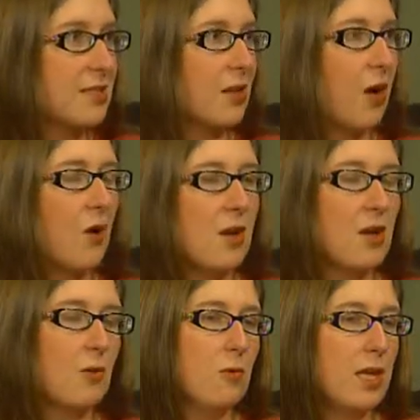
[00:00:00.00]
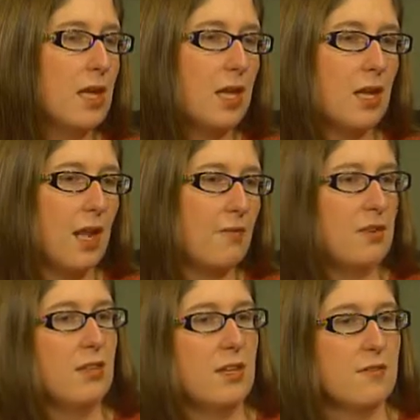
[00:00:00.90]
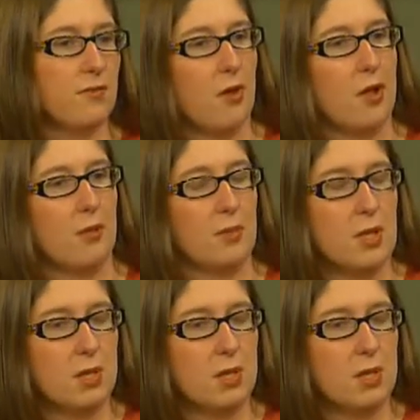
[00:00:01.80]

So we get everything from